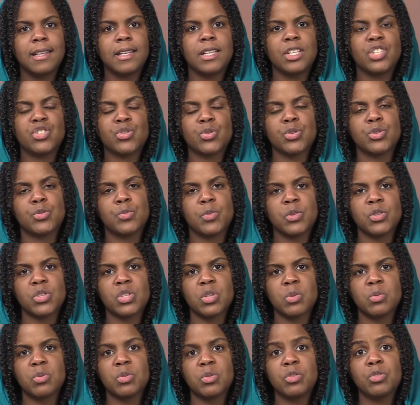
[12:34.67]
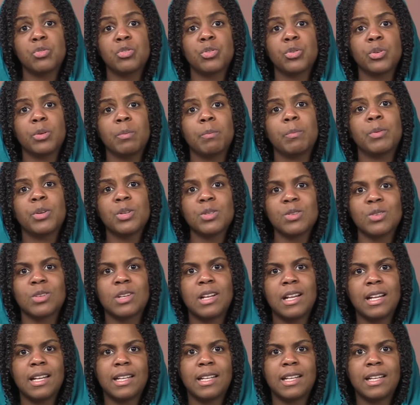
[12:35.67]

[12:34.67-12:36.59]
is responsible for personal